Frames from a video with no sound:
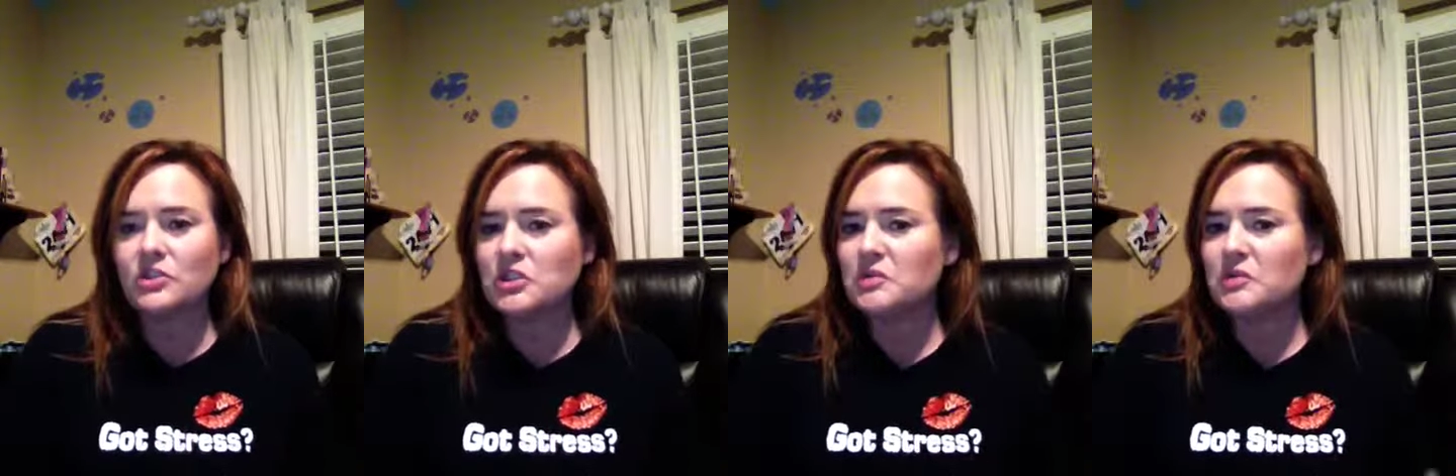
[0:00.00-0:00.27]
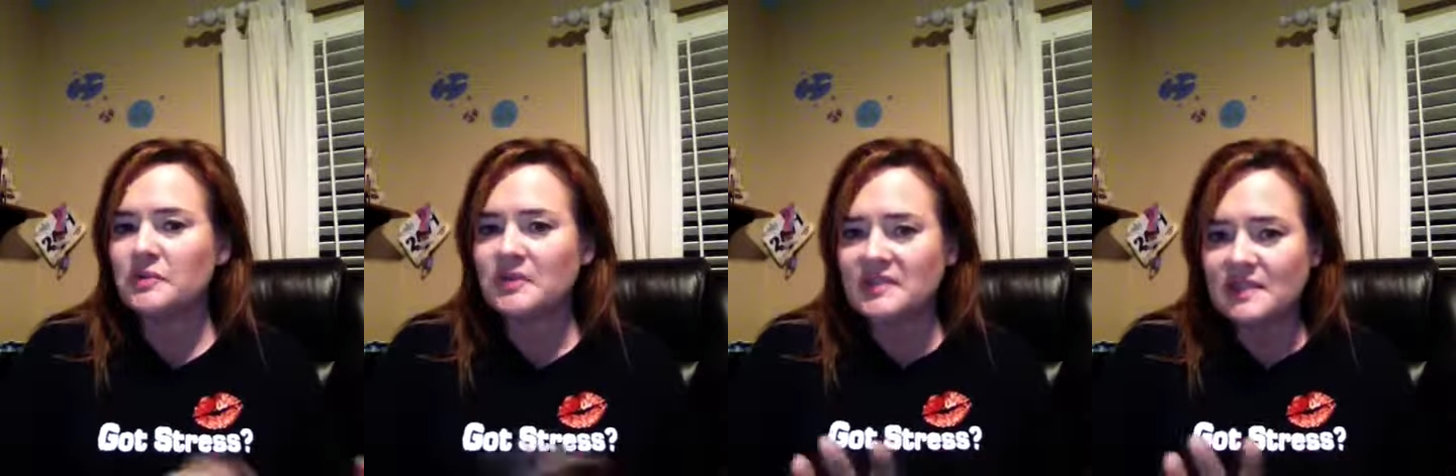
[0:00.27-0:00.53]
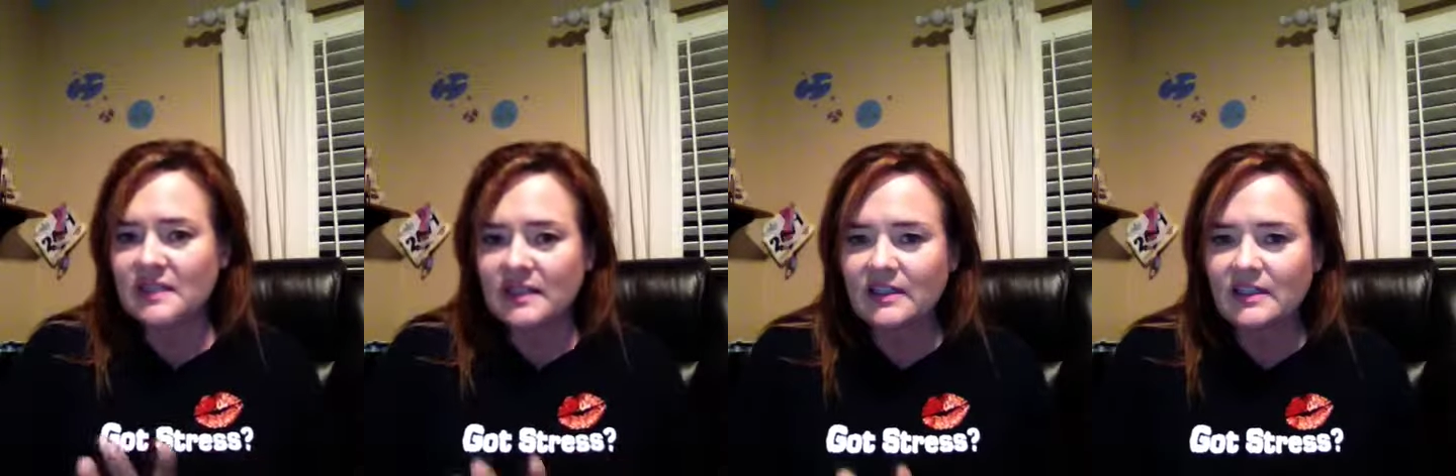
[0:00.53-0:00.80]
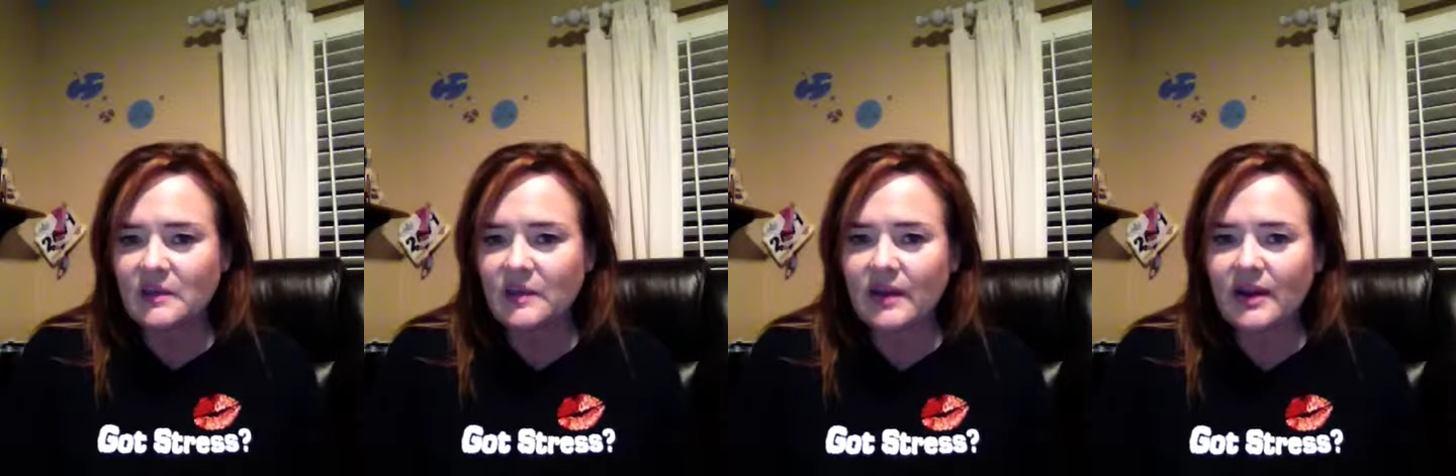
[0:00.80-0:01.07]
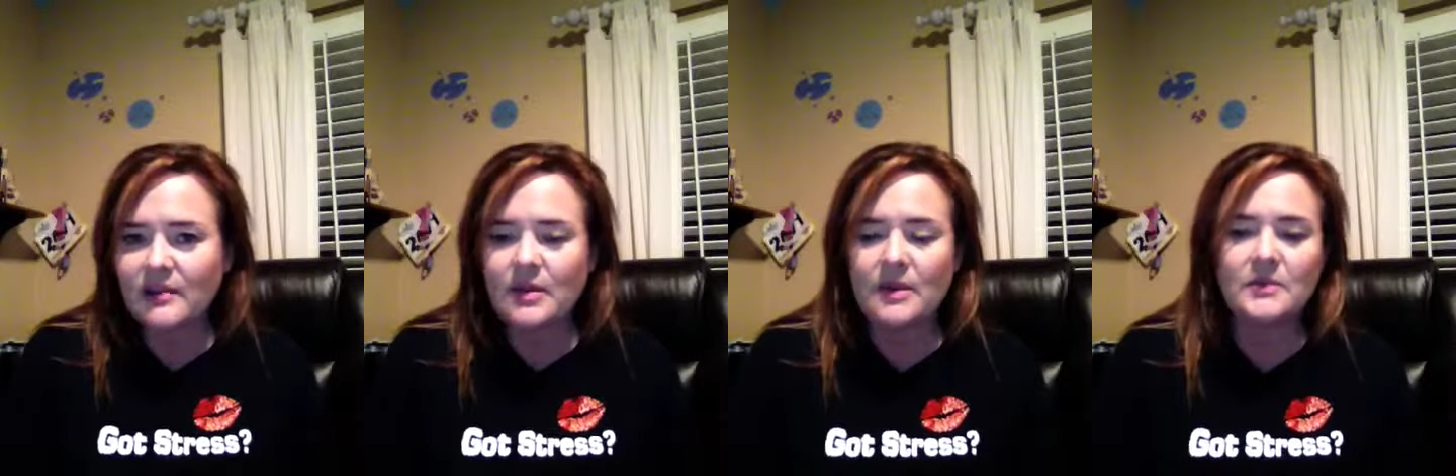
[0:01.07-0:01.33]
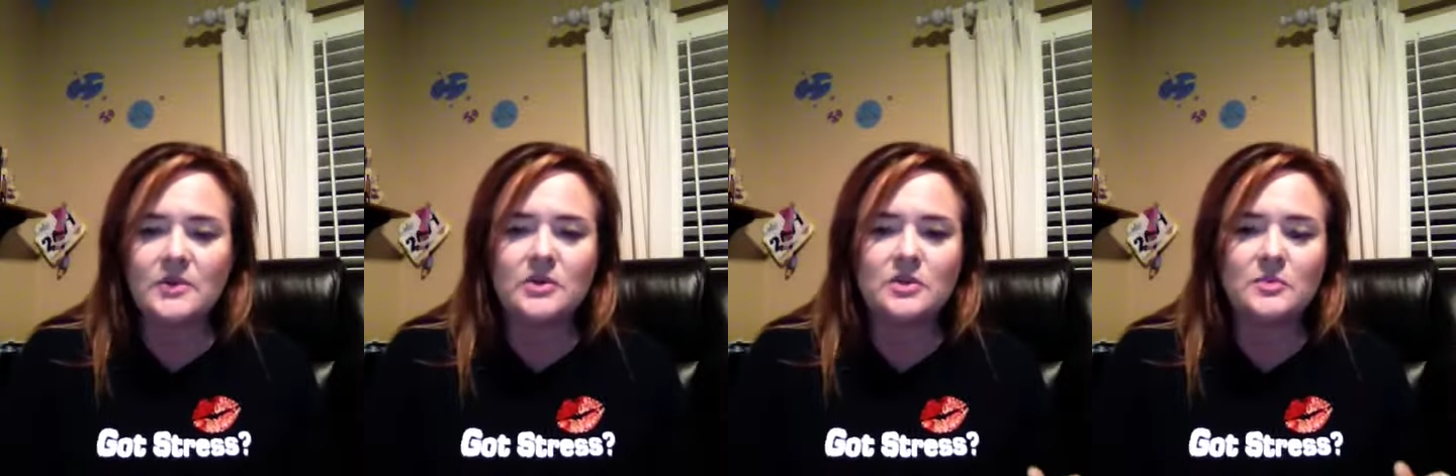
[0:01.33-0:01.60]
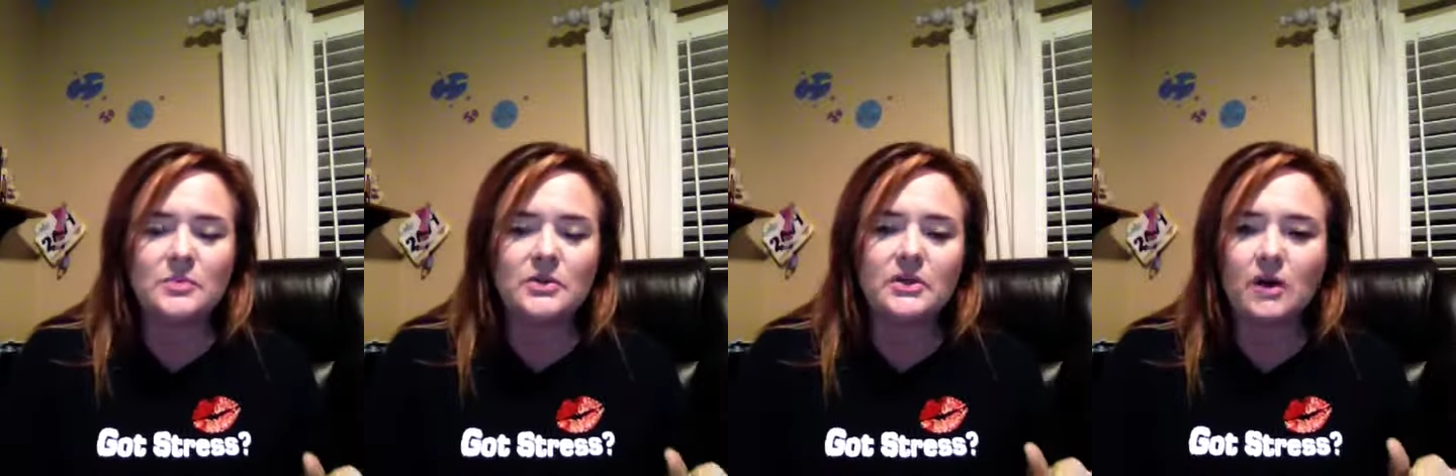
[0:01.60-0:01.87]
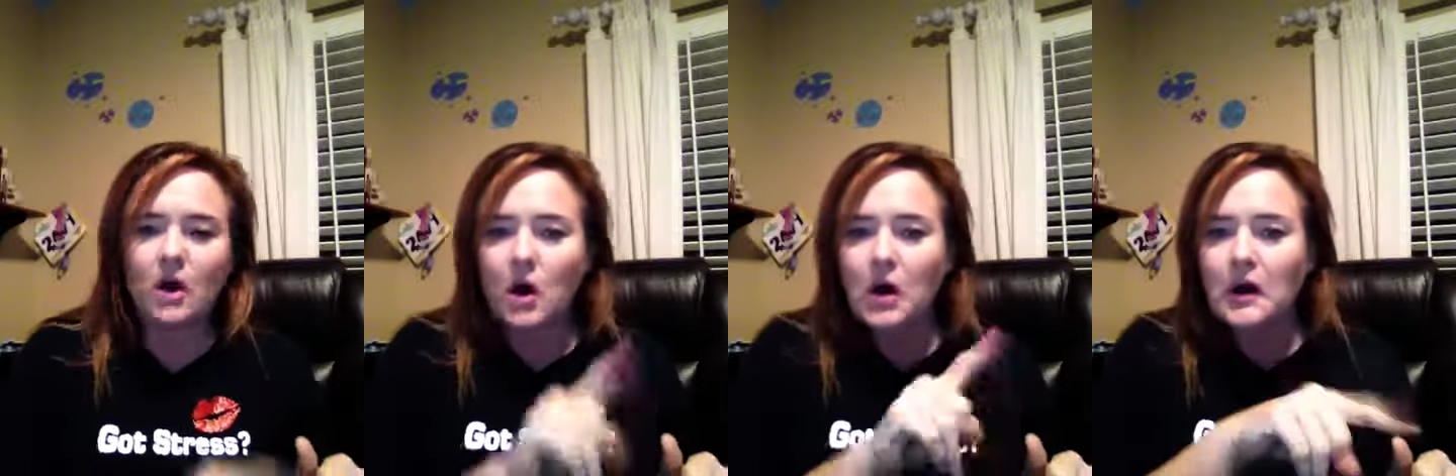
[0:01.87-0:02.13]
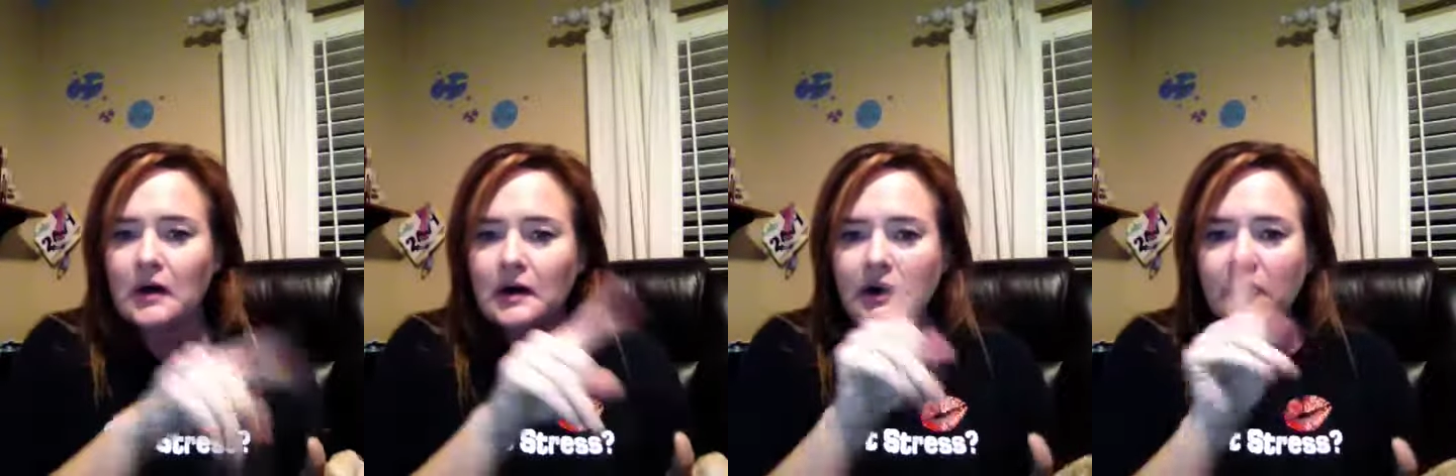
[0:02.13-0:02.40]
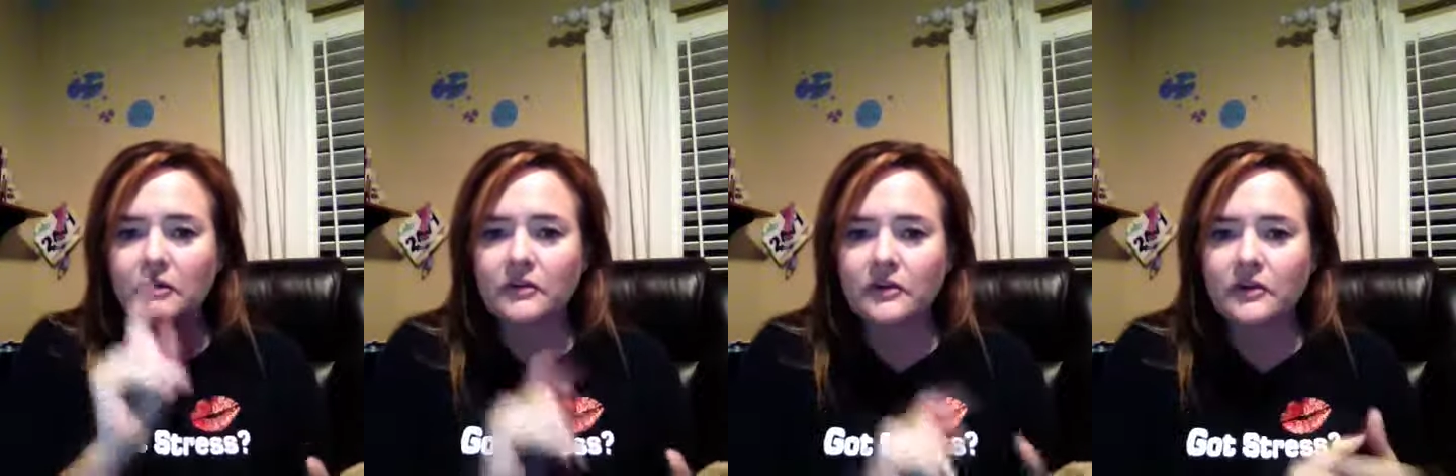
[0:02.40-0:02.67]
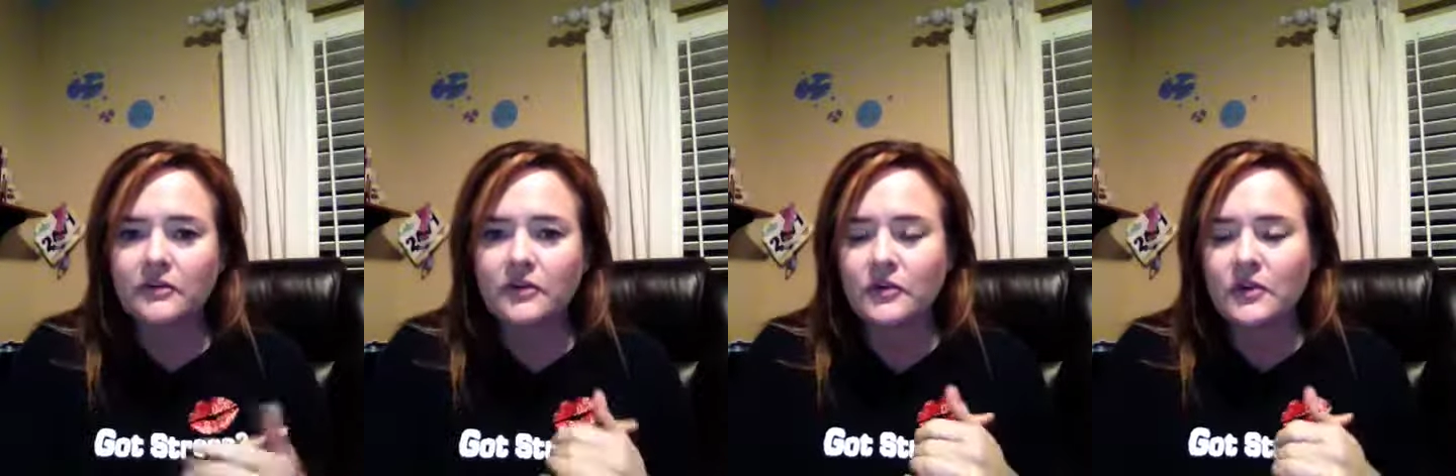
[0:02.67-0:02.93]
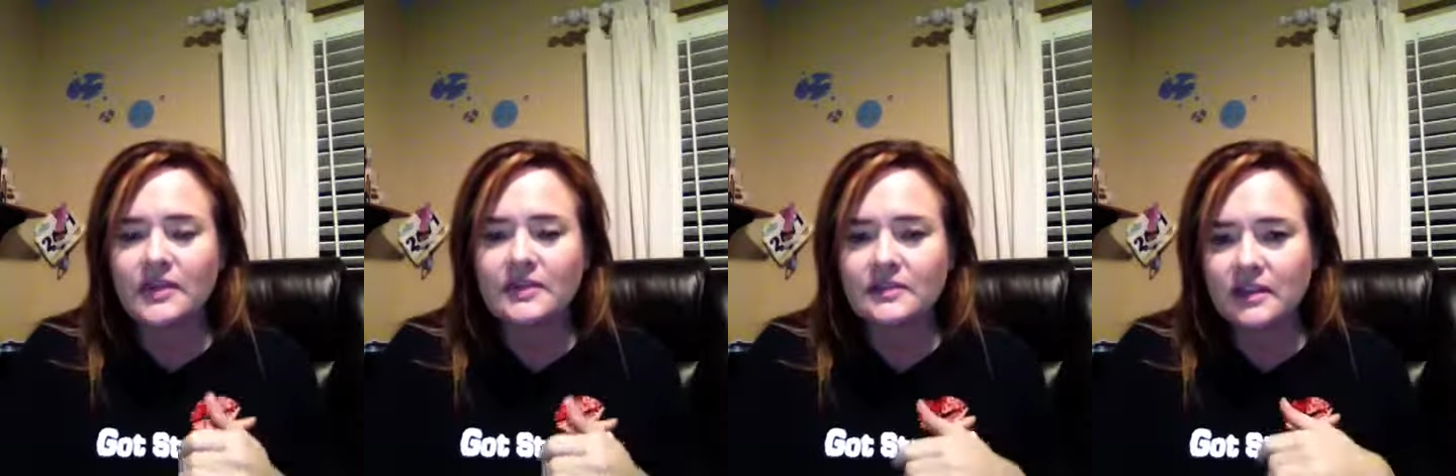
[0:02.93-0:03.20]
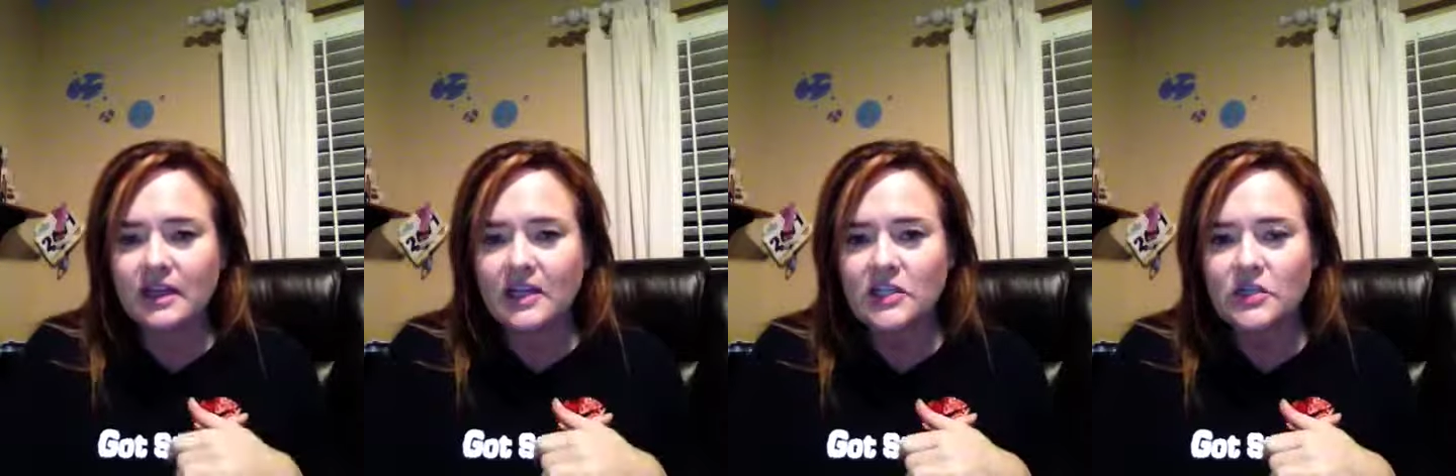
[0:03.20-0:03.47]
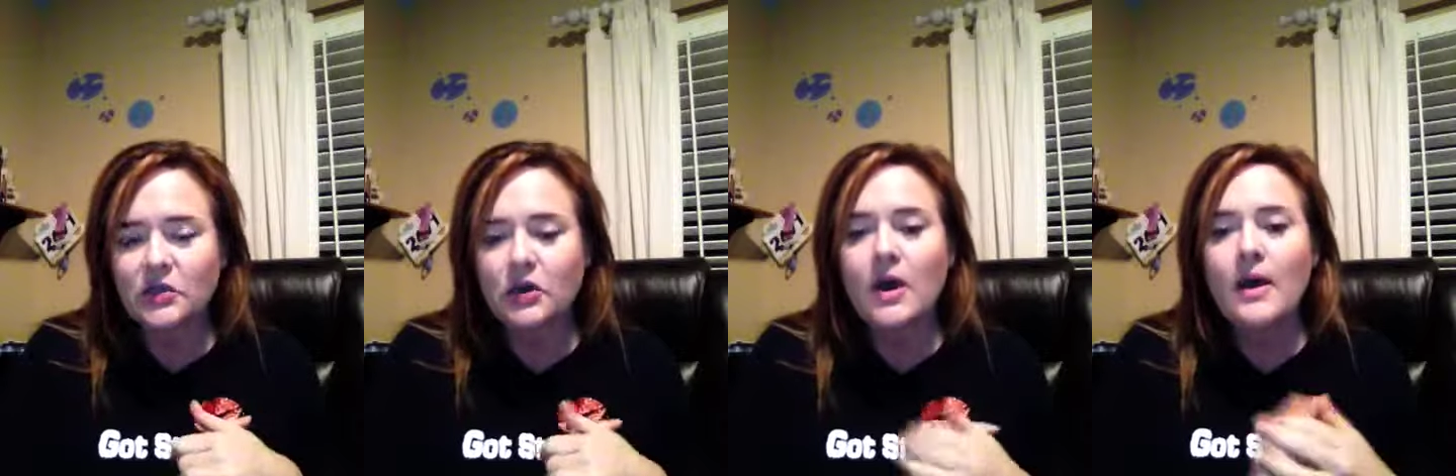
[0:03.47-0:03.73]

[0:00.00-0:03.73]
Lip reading: You were busy anyway. Maybe you just put an R over it for reschedule.